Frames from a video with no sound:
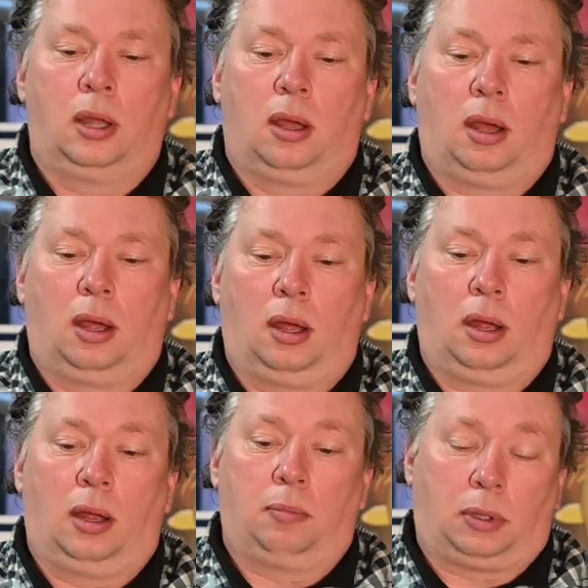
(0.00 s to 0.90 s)

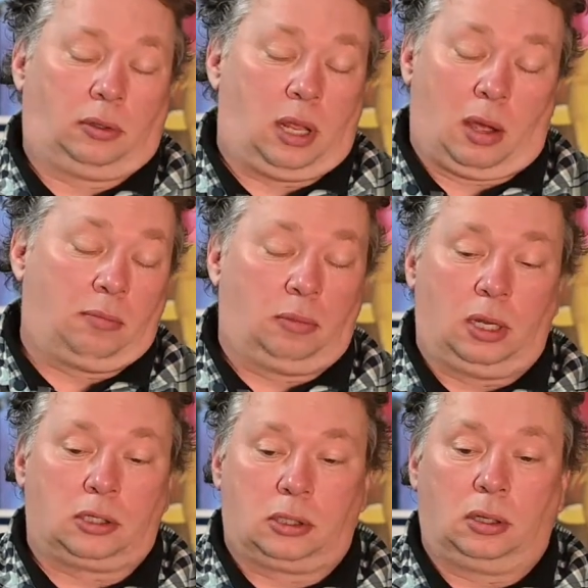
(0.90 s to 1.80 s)
But yeah,
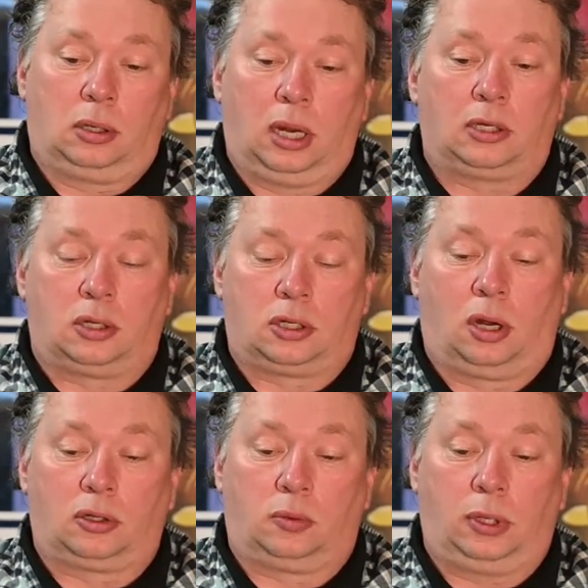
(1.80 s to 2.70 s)
there's a
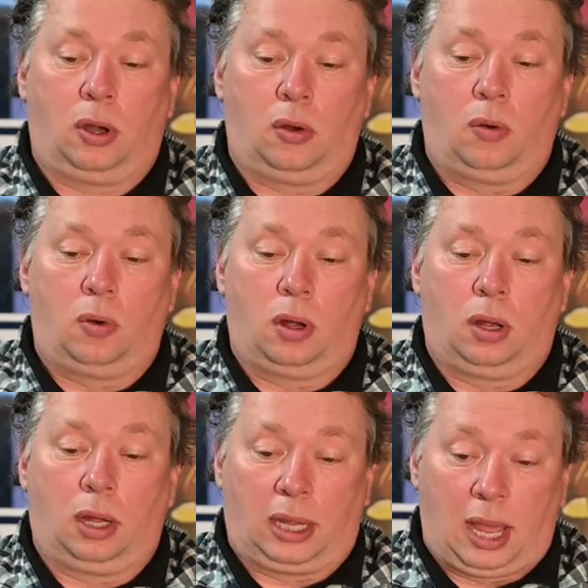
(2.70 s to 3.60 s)
chance we go
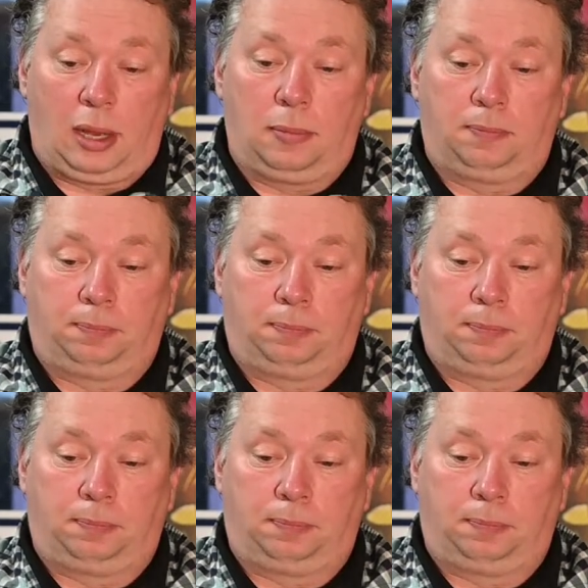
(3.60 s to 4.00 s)
again.